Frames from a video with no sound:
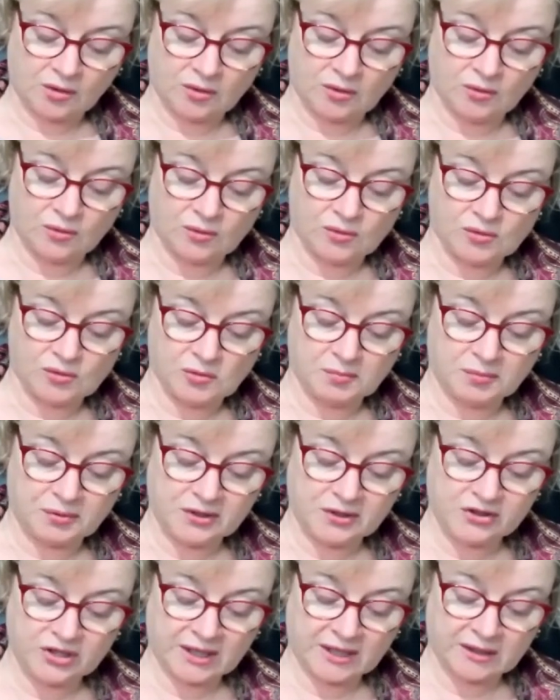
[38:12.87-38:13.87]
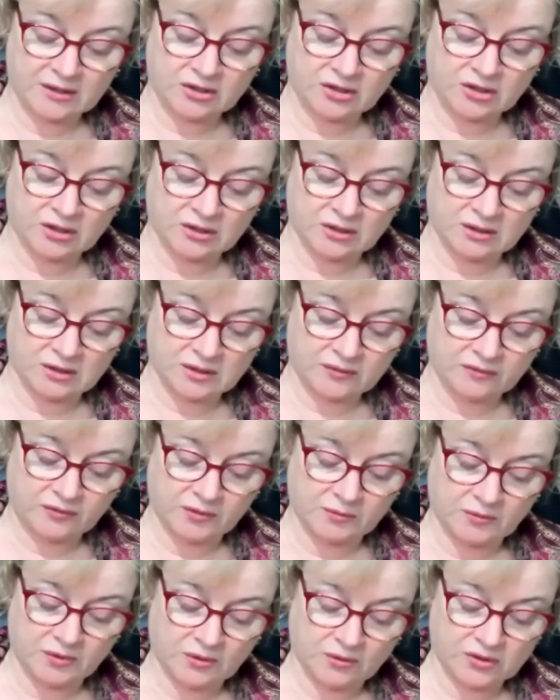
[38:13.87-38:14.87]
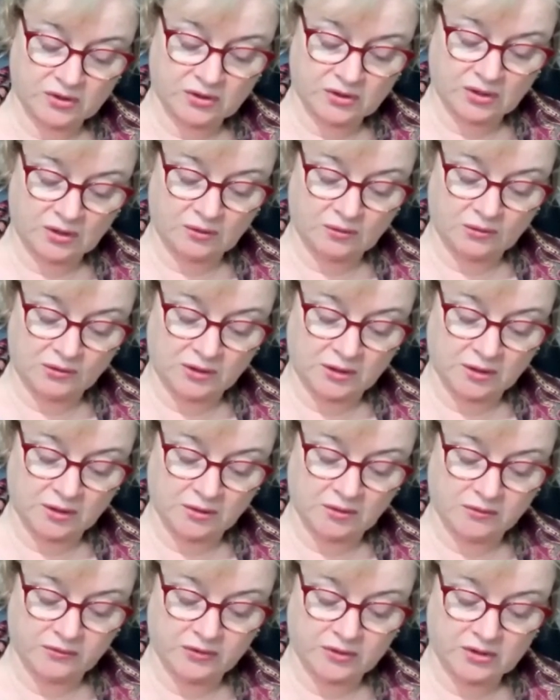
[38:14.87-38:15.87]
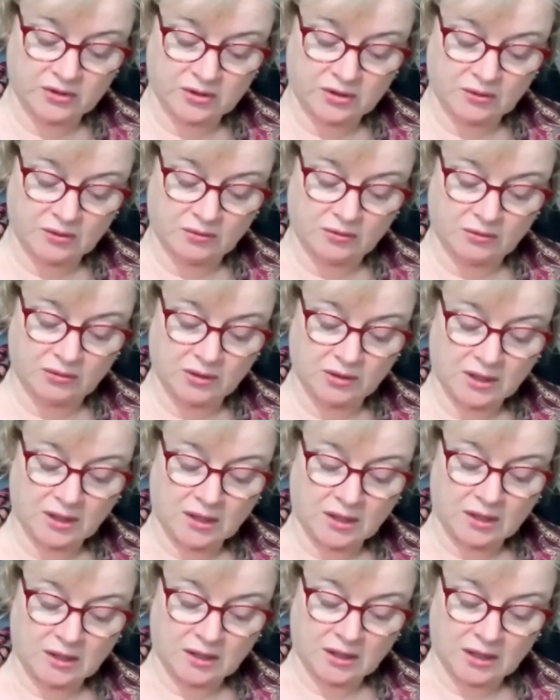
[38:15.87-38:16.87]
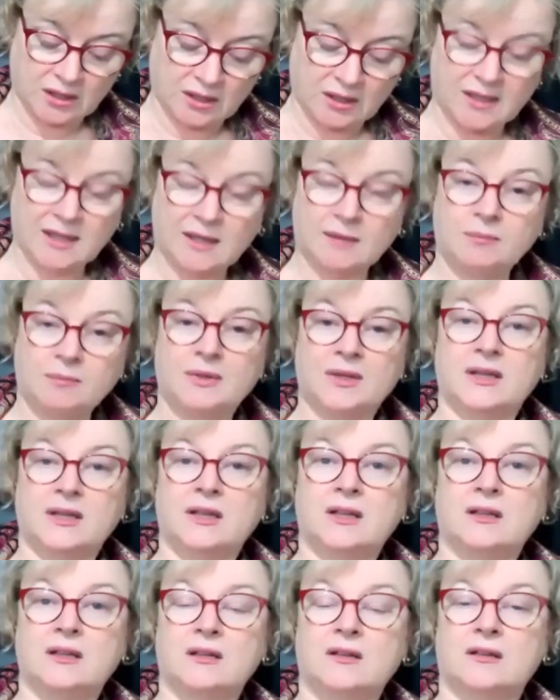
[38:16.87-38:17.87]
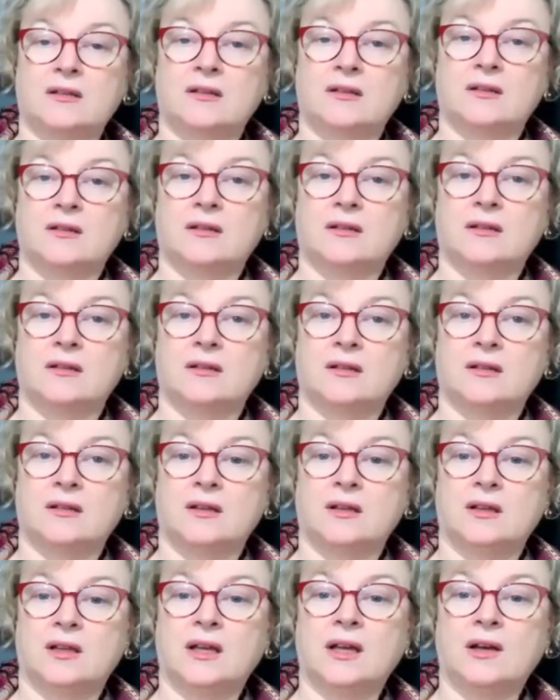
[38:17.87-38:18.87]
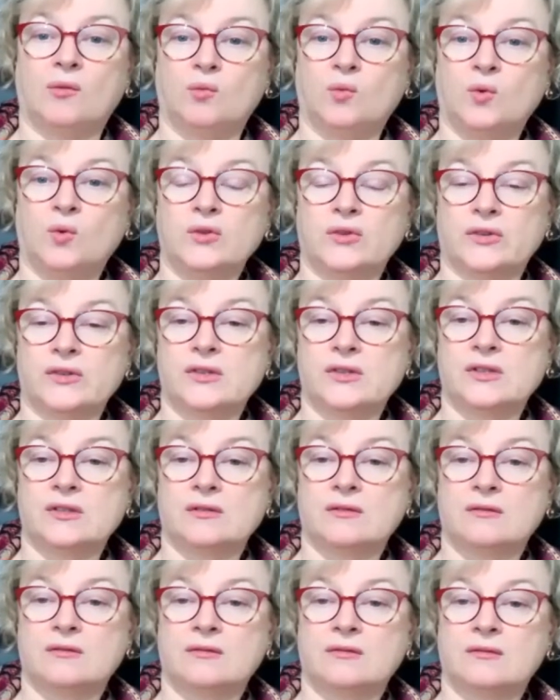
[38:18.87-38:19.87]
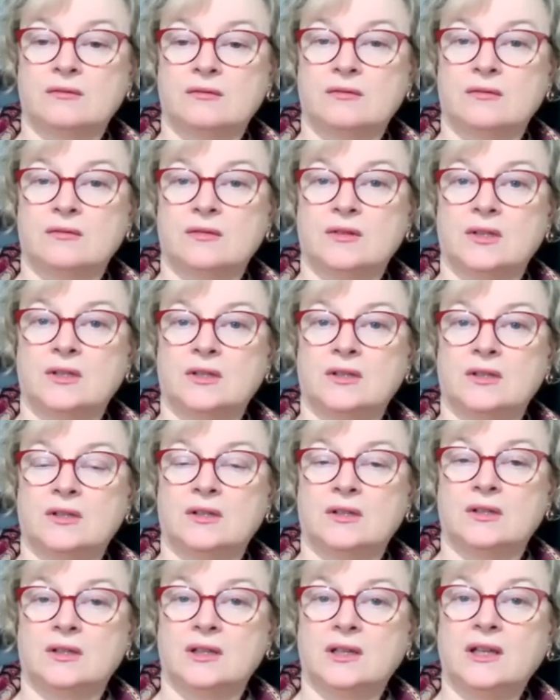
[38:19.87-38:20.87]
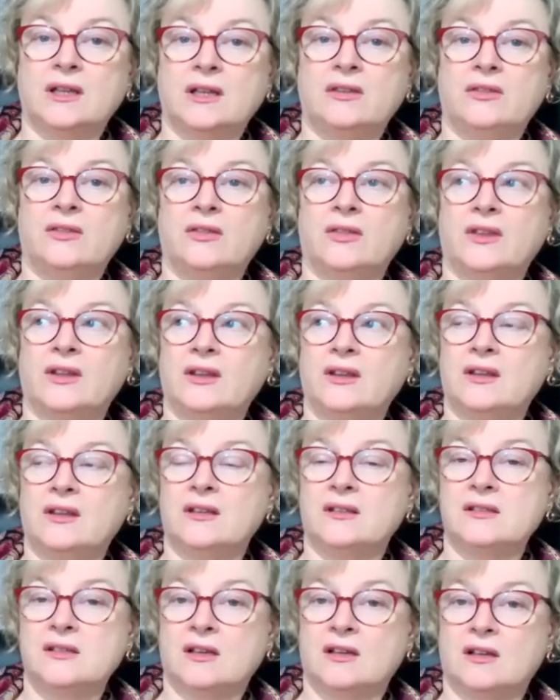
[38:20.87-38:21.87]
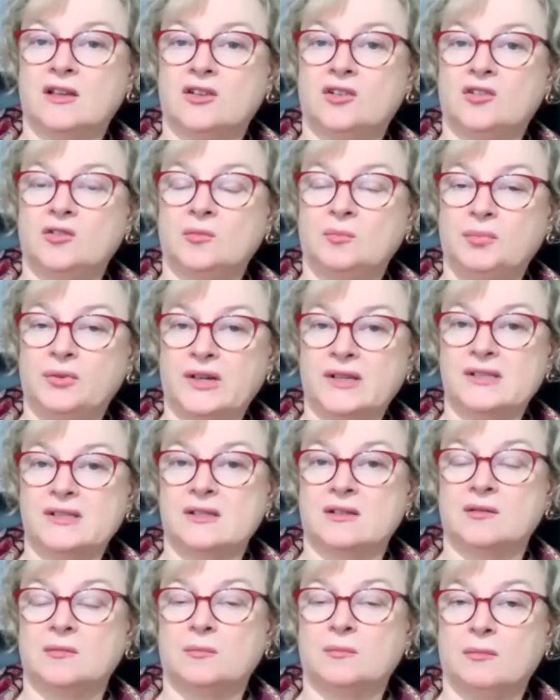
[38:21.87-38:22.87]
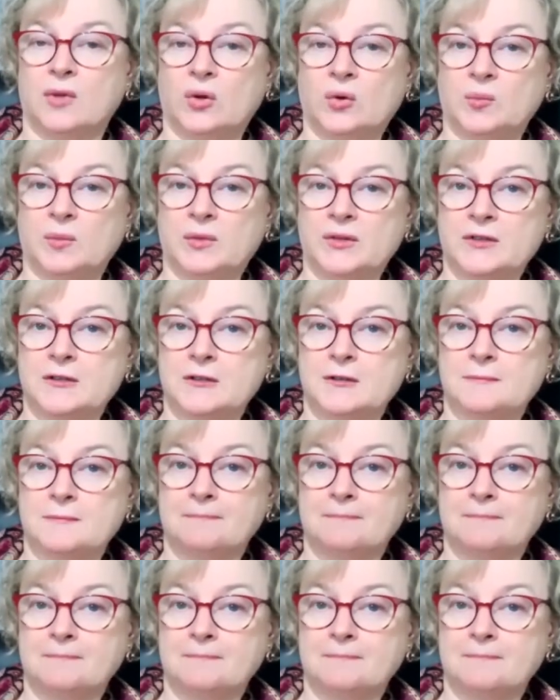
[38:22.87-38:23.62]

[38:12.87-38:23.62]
All projections from your soul and oversoul are happening at once in the eternal present moment.